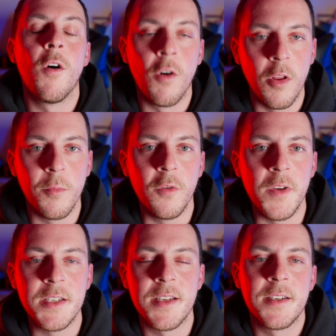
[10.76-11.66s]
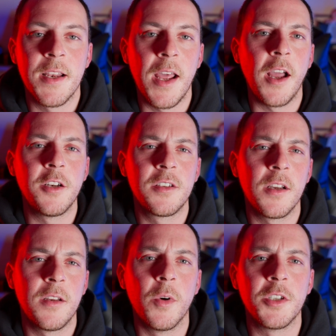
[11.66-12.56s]
all movies. Tonight I just
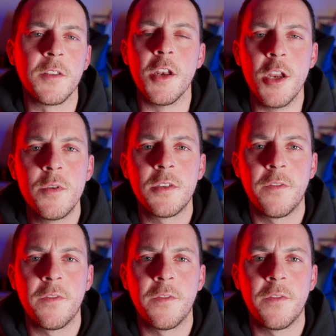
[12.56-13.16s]
got done watching the newest